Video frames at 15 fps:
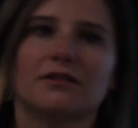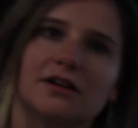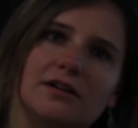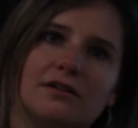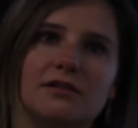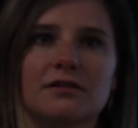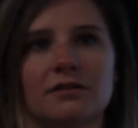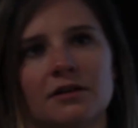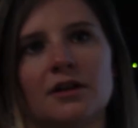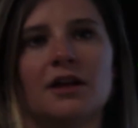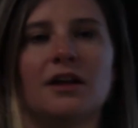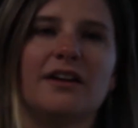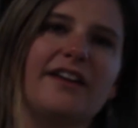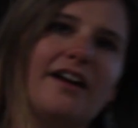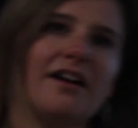well,
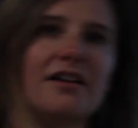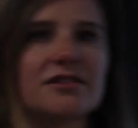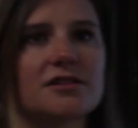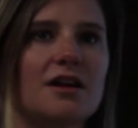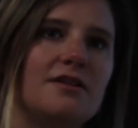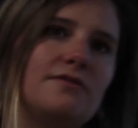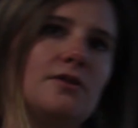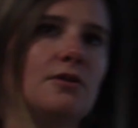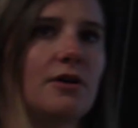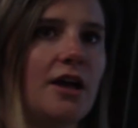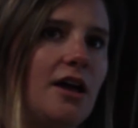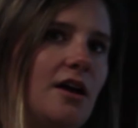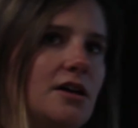yeah, it's kind of an okay